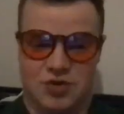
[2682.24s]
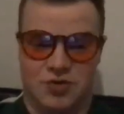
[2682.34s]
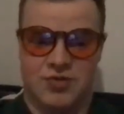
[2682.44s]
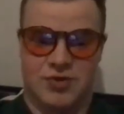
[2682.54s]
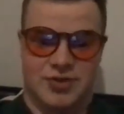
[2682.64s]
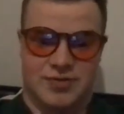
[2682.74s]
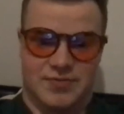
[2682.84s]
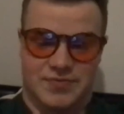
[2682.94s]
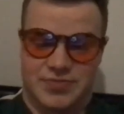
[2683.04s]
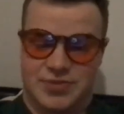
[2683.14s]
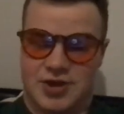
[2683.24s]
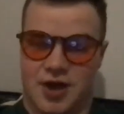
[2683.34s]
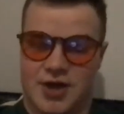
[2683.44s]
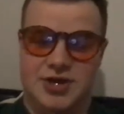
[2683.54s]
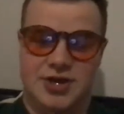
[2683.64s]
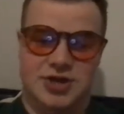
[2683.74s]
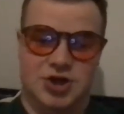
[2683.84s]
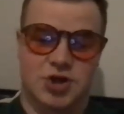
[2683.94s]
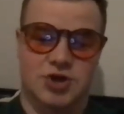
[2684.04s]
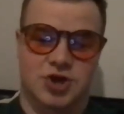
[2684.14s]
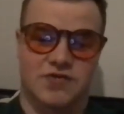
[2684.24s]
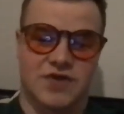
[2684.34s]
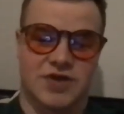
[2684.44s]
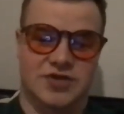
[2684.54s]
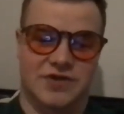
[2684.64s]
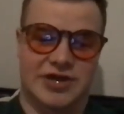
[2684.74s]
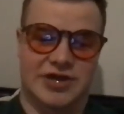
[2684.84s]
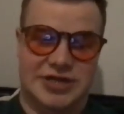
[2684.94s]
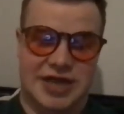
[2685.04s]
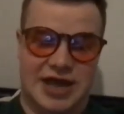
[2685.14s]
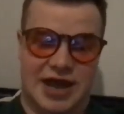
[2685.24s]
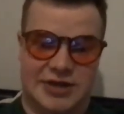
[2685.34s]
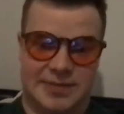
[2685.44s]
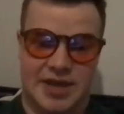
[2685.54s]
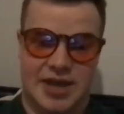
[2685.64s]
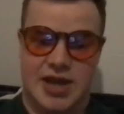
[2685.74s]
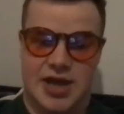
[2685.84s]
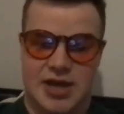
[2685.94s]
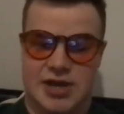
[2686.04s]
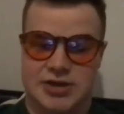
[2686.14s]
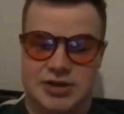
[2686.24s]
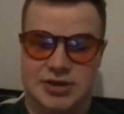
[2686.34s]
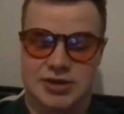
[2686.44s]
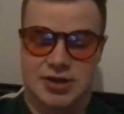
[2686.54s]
sure. Like two things that really stick out to me is